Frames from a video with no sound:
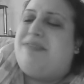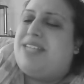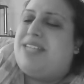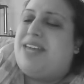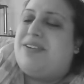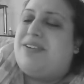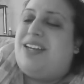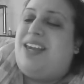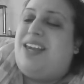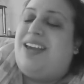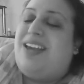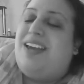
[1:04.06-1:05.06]
together, and
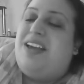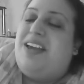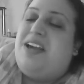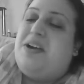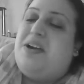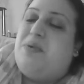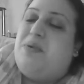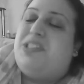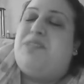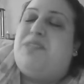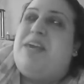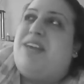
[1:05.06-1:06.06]
he would
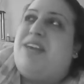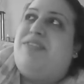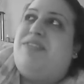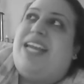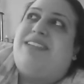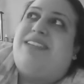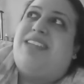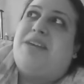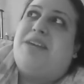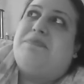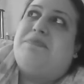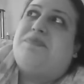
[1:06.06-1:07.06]
speak of
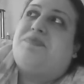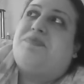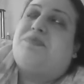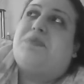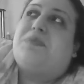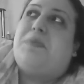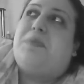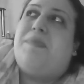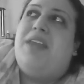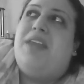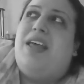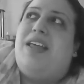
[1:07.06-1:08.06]
dancing
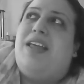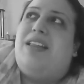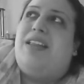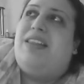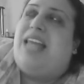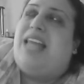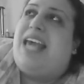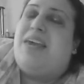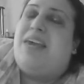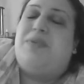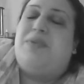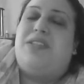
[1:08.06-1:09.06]
like
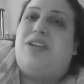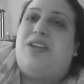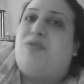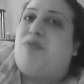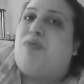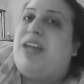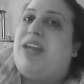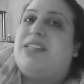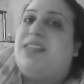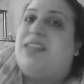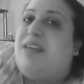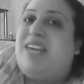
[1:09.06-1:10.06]
it was the
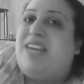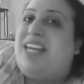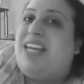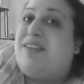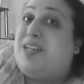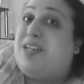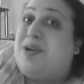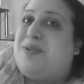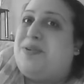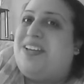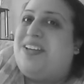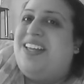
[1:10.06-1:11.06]
greatest love he'd ever
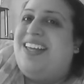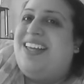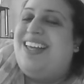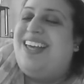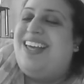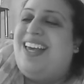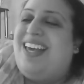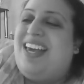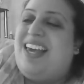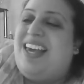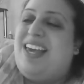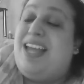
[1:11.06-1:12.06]
known.
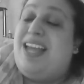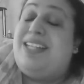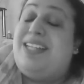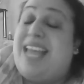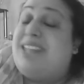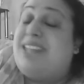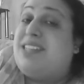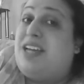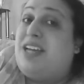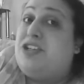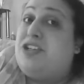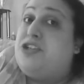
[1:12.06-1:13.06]
He danced
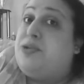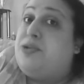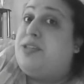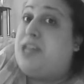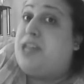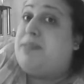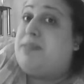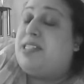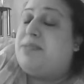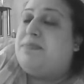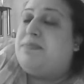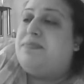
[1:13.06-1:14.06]
under Judith
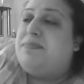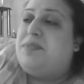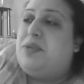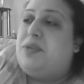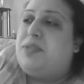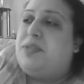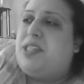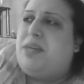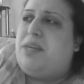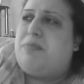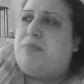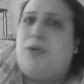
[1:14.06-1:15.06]
Jameson, who was the
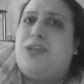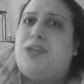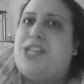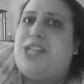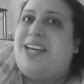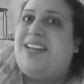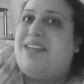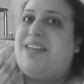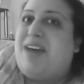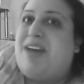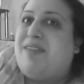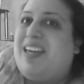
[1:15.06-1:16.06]
protege of
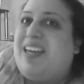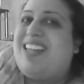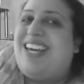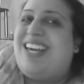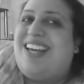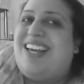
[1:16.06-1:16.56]
Alvin Ailey.